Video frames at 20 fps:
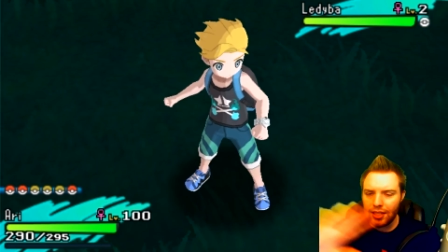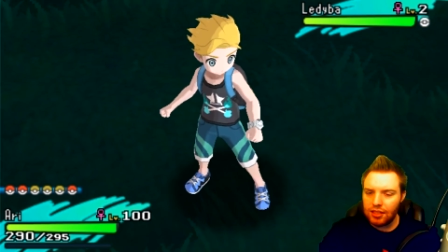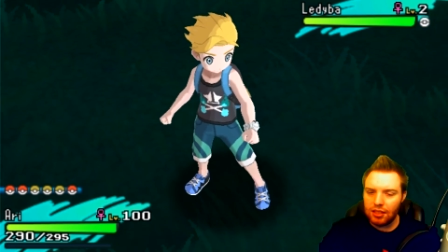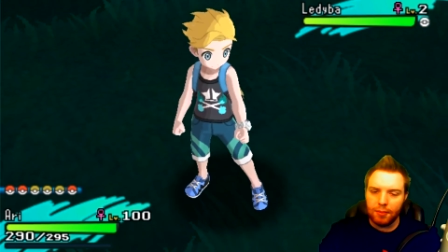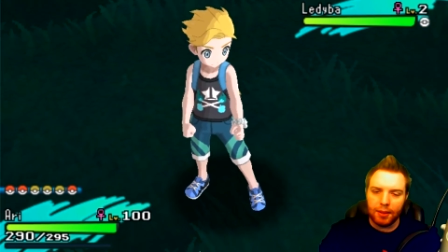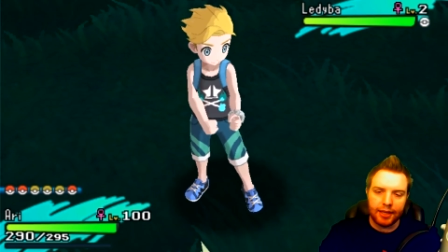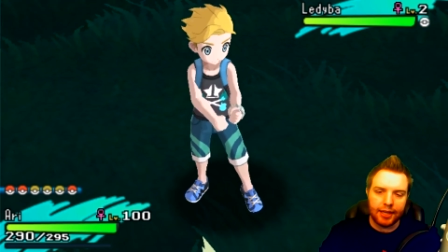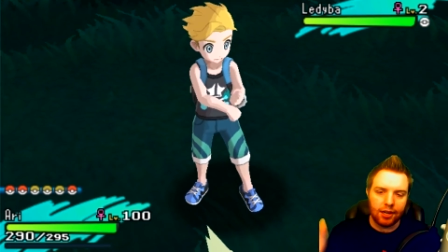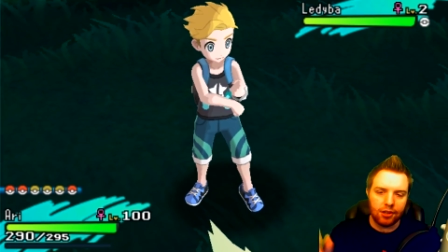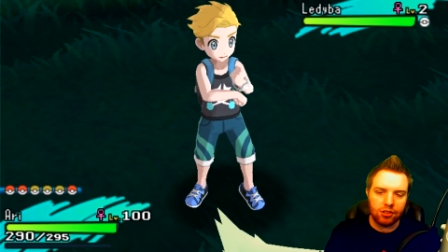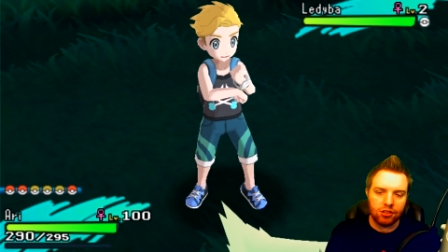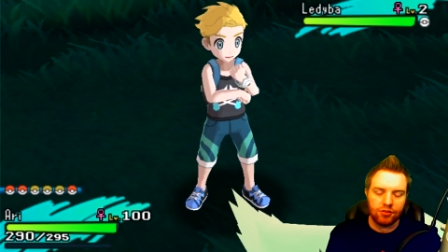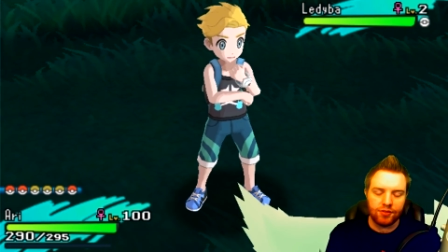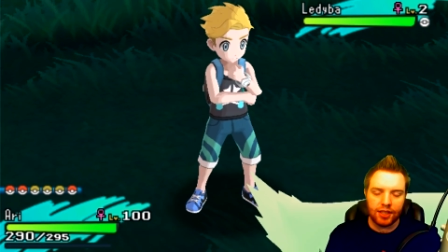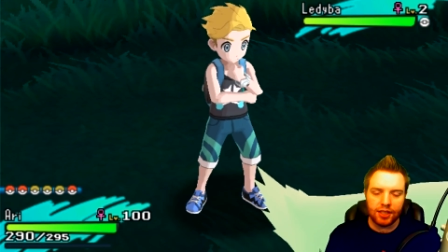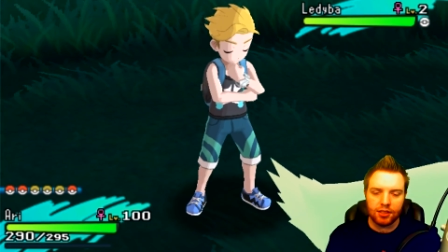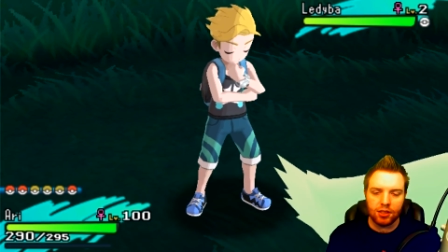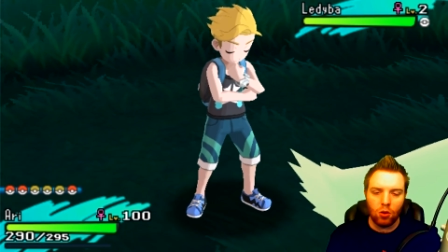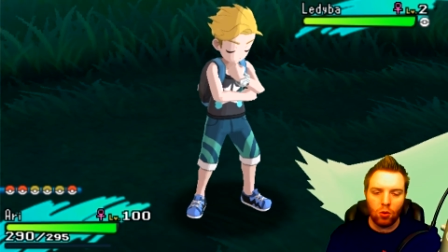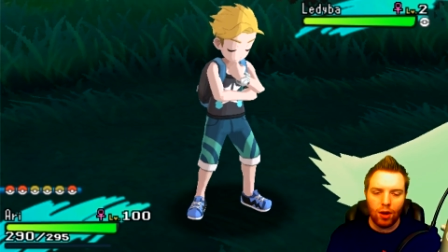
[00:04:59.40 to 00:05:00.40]
see my character's
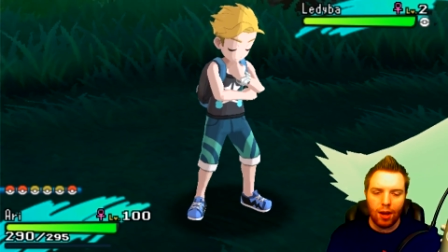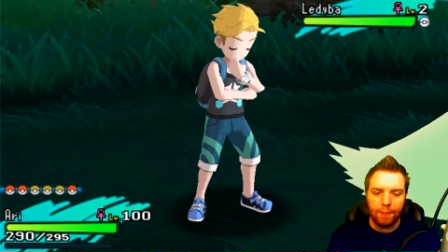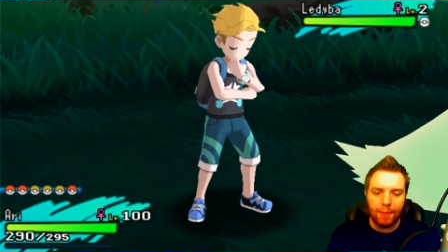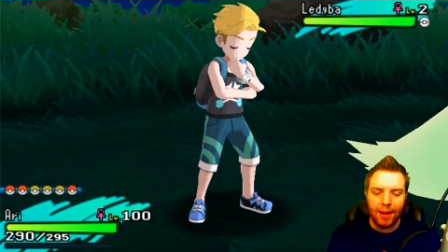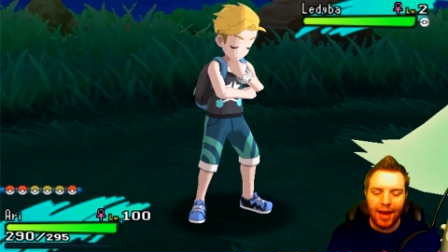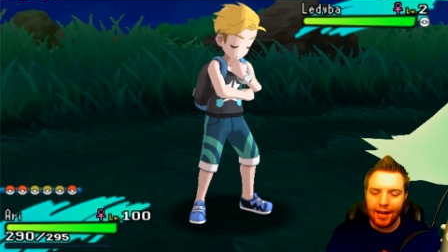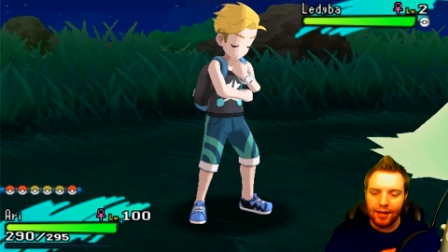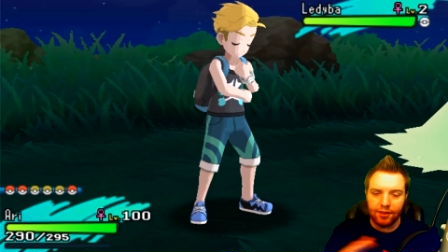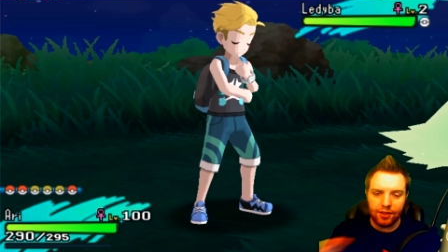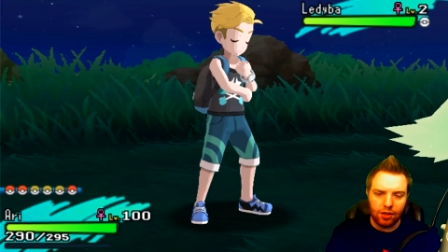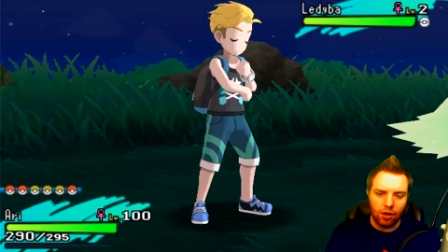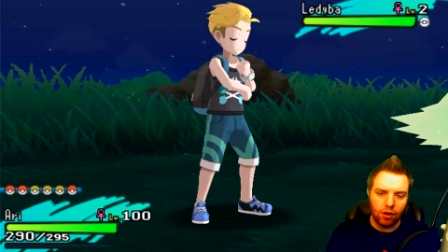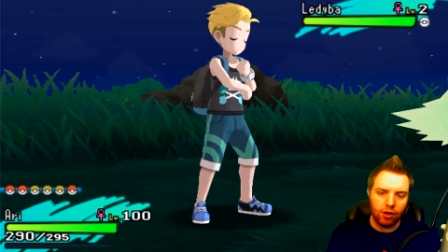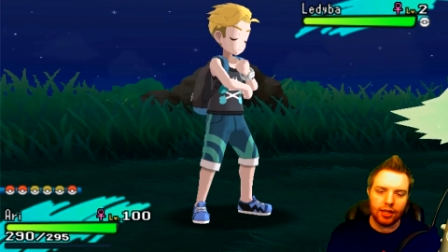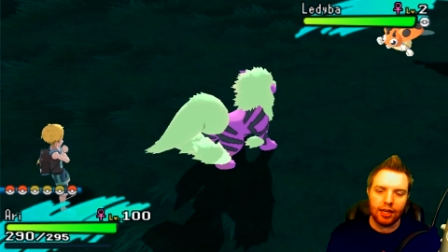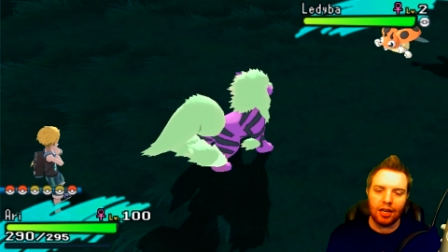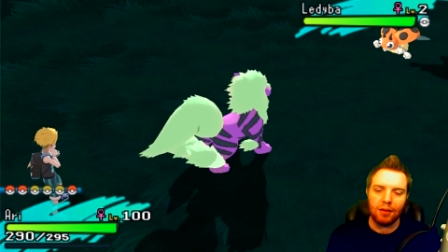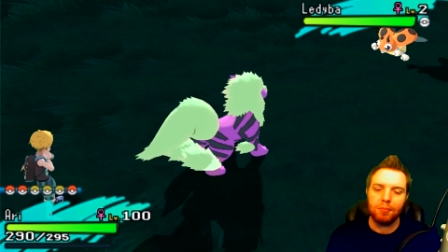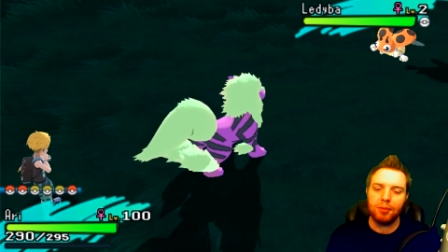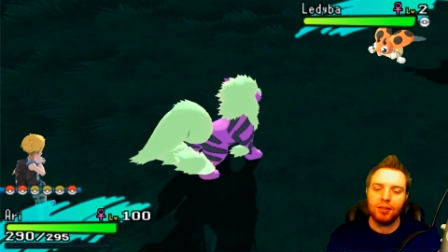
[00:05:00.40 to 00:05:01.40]
face. Go away. Pan to the
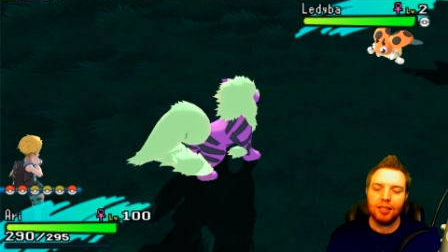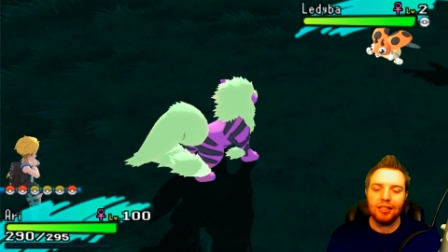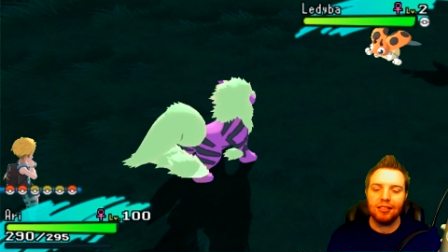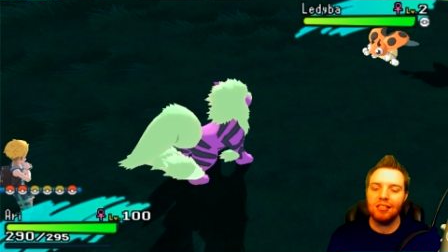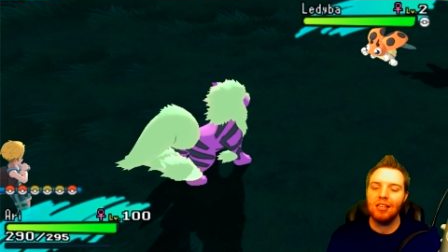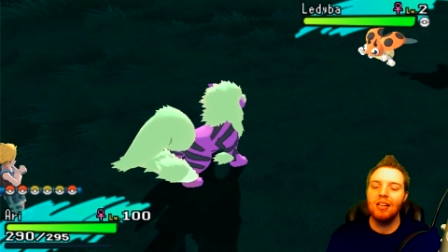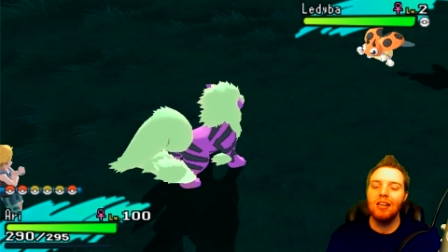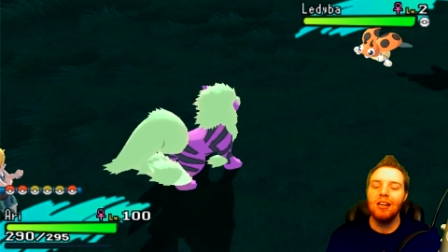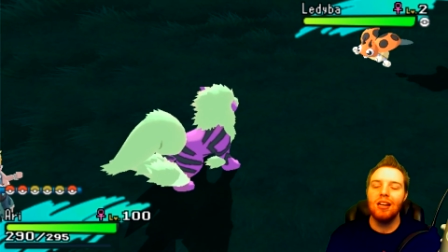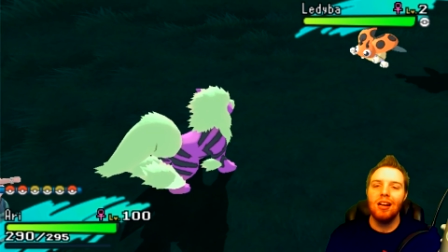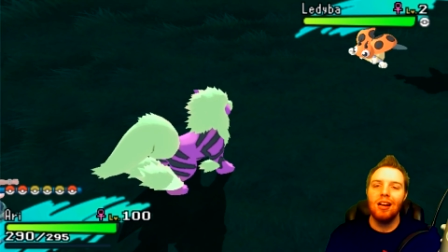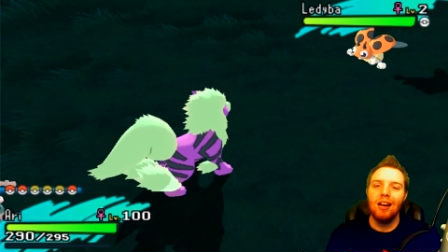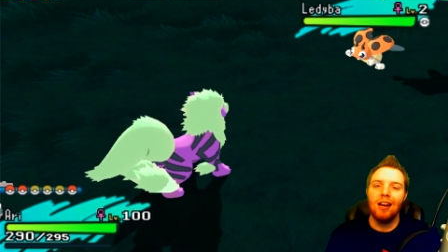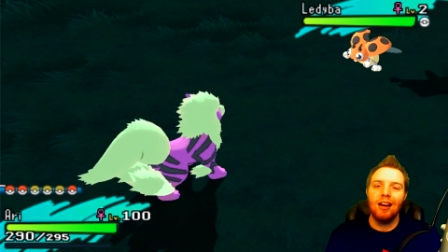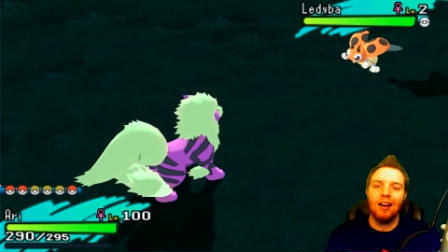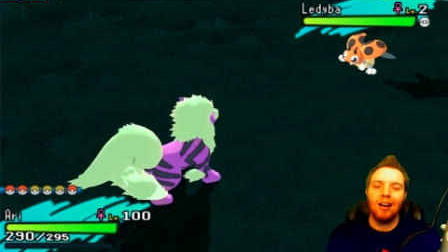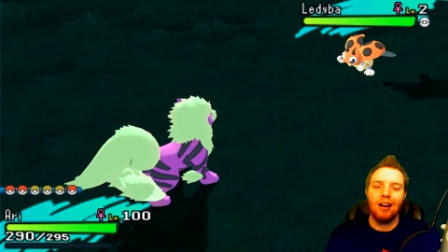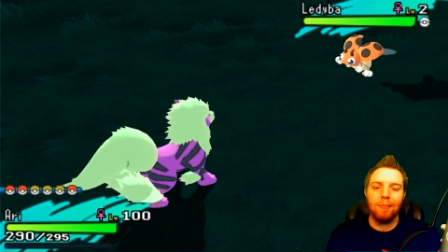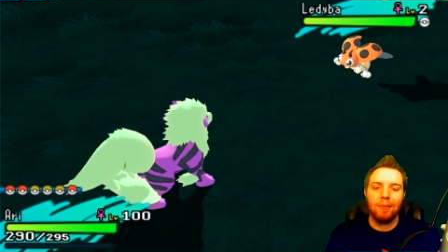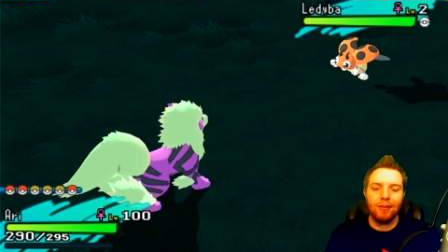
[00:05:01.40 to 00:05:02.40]
Arcanine, please.
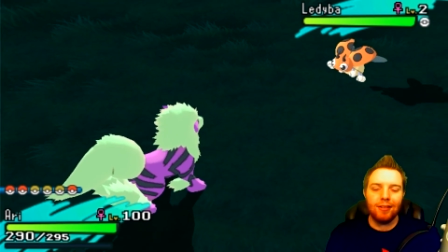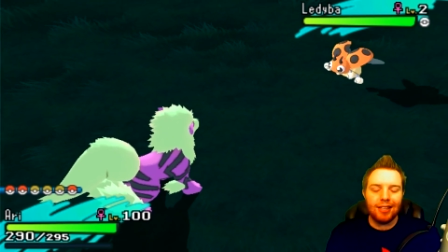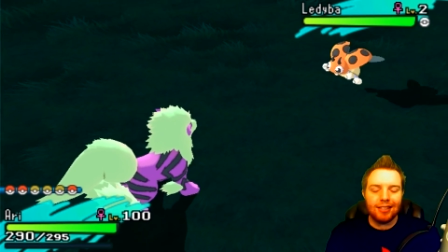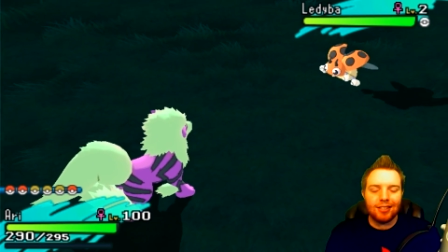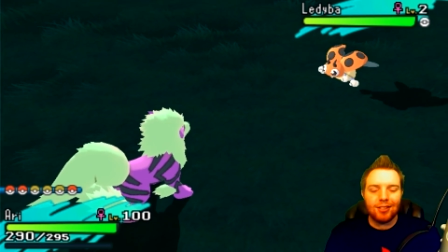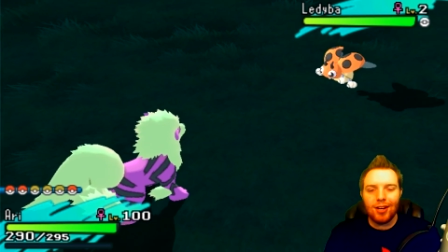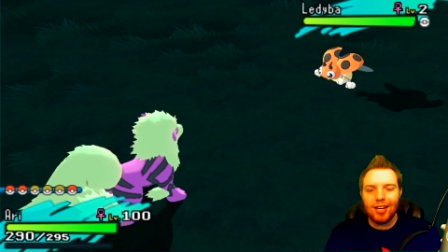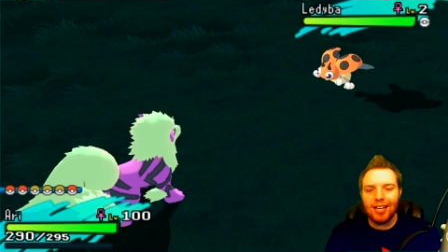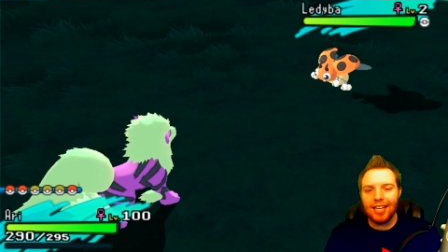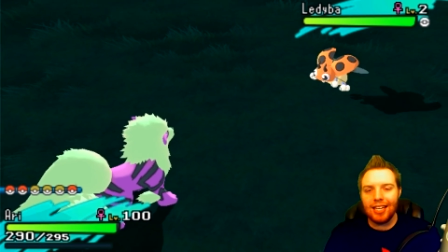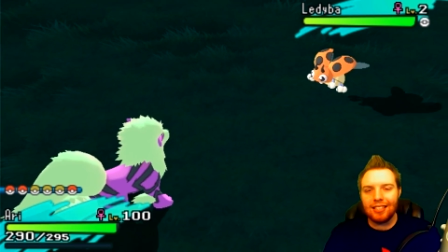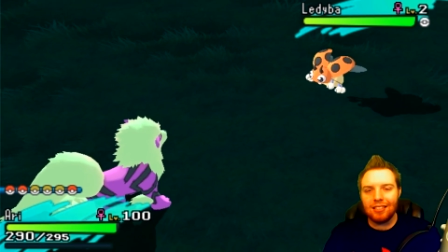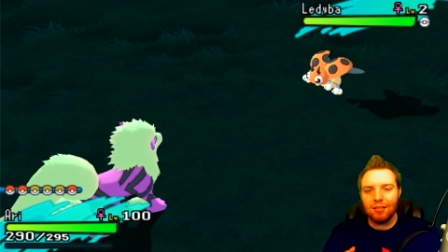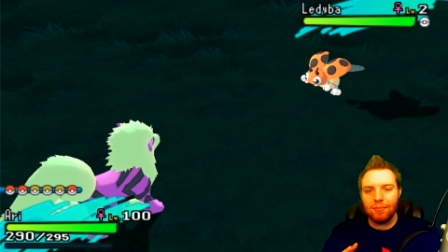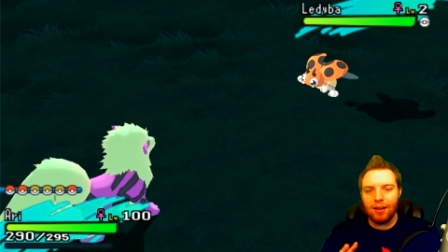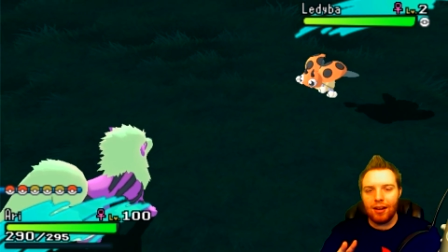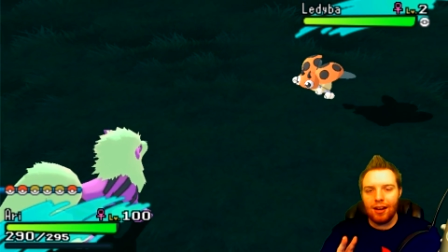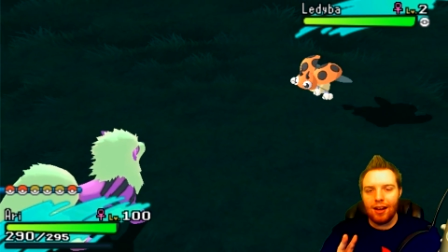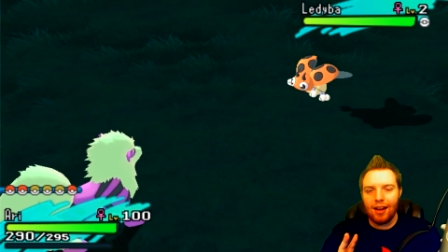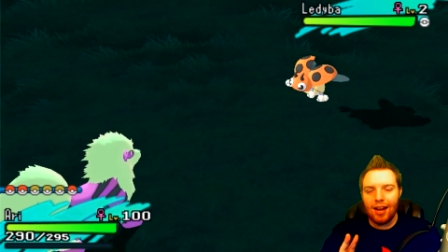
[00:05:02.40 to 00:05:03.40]
Uh, but let's go ahead and get some
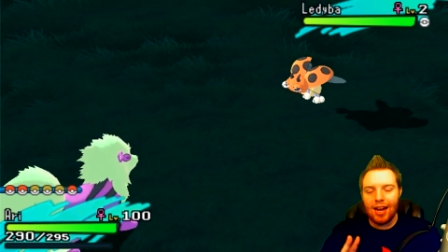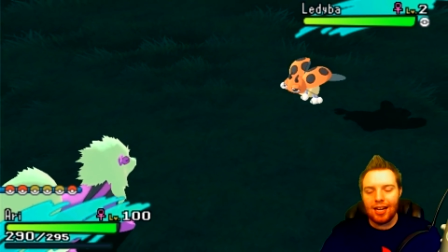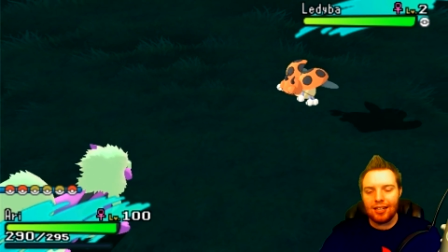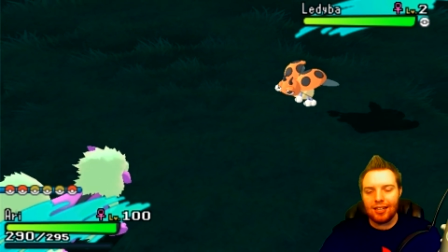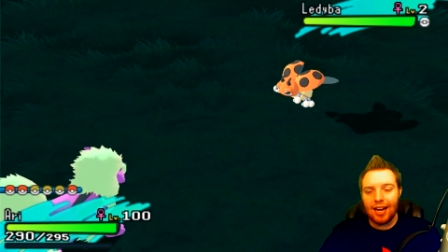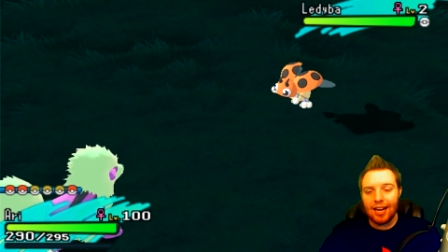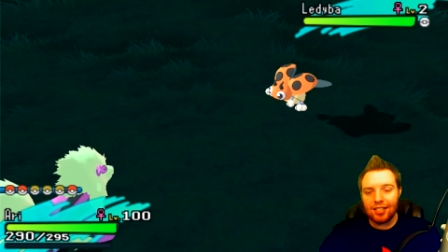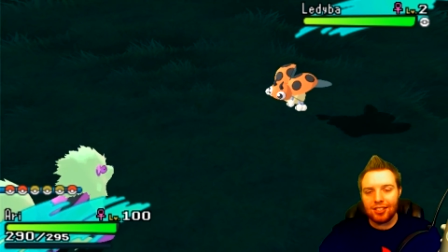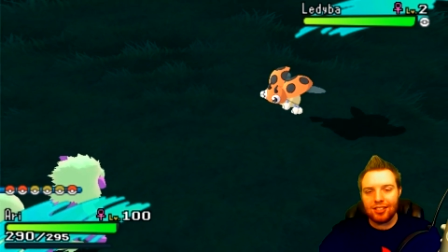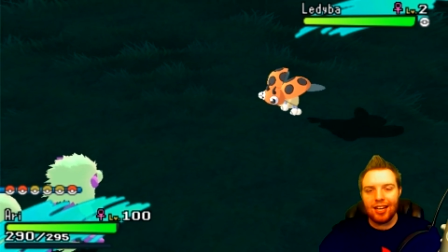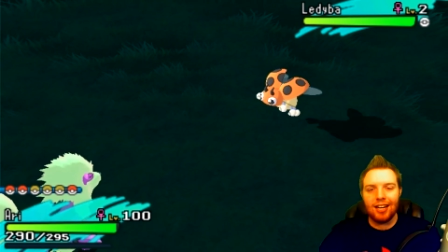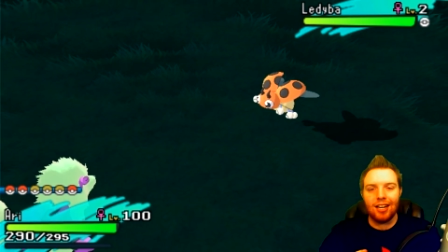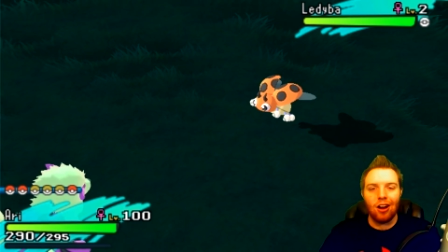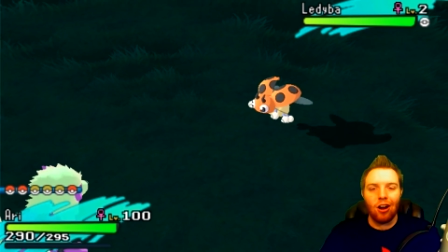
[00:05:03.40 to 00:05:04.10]
hashtag